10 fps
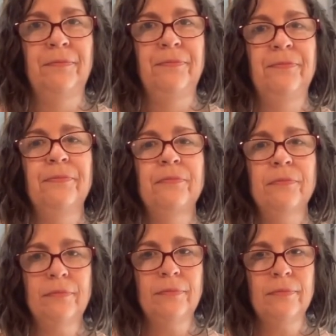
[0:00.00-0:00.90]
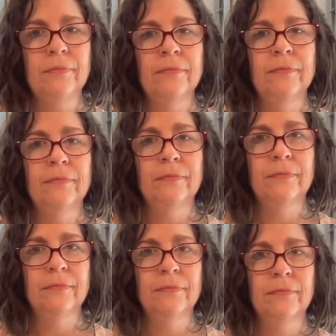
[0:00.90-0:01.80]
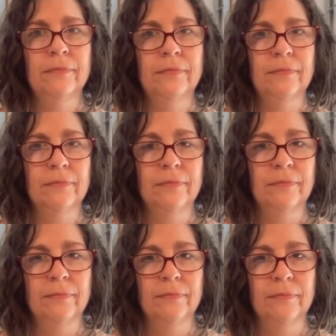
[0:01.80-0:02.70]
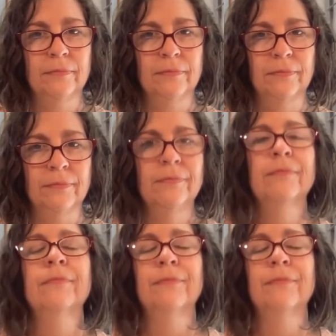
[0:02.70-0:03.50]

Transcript: The person shown says nothing.